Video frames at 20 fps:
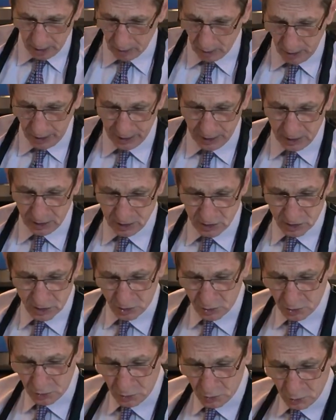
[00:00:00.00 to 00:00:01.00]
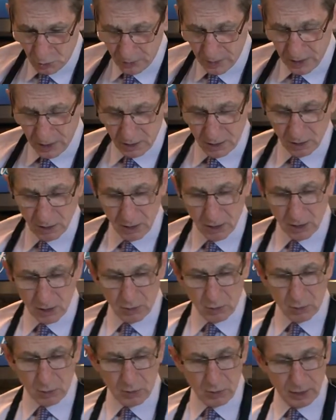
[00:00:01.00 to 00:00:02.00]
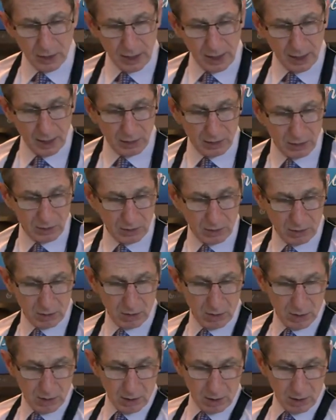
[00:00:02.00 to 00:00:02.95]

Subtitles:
like. It's cumin, coriander,